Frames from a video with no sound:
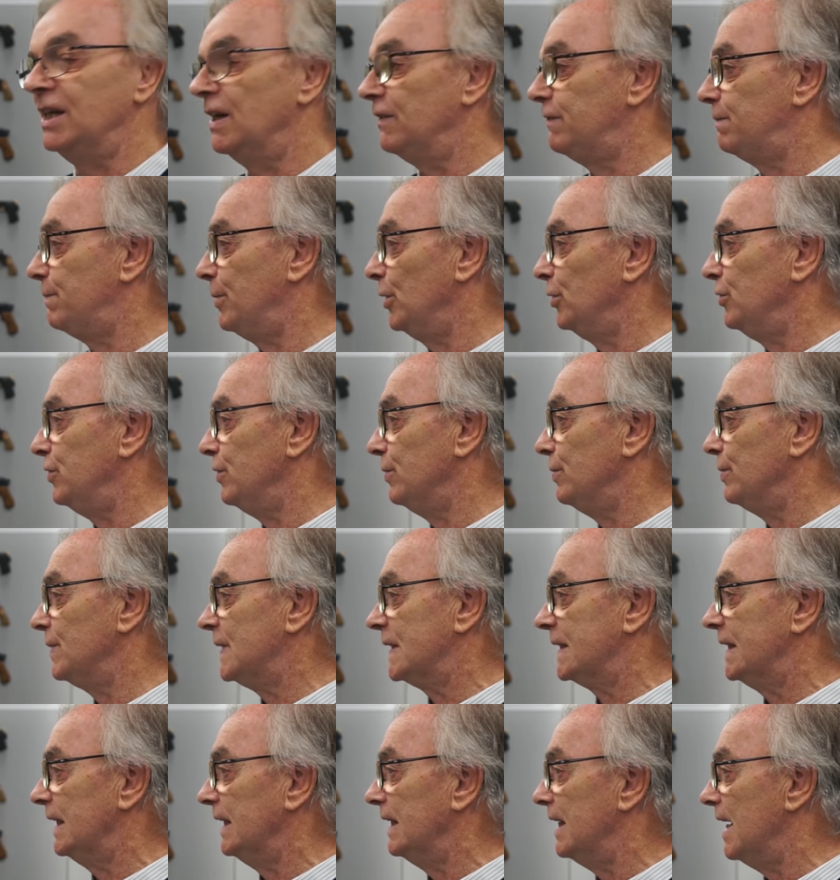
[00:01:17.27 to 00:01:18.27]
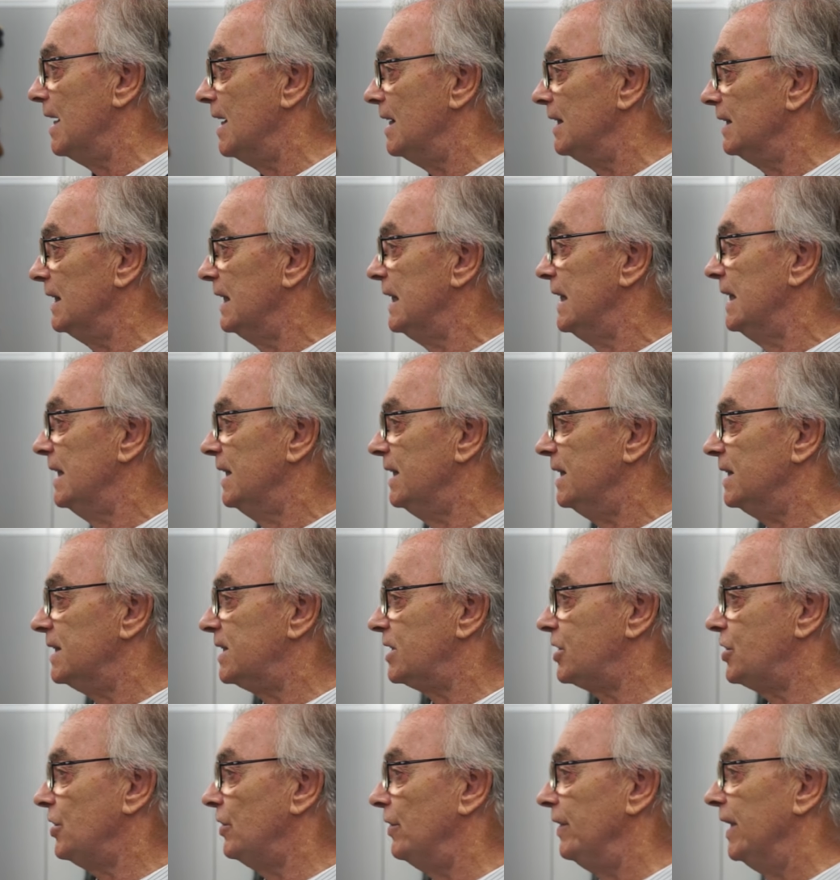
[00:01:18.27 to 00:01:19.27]
have produced in our
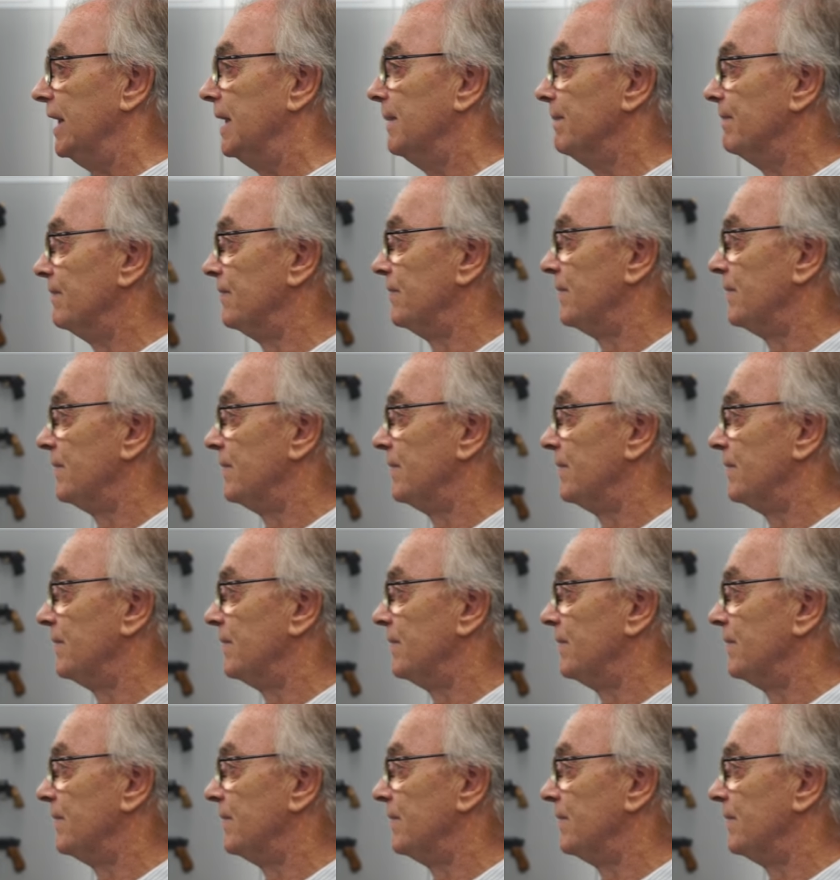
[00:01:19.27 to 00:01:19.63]
history.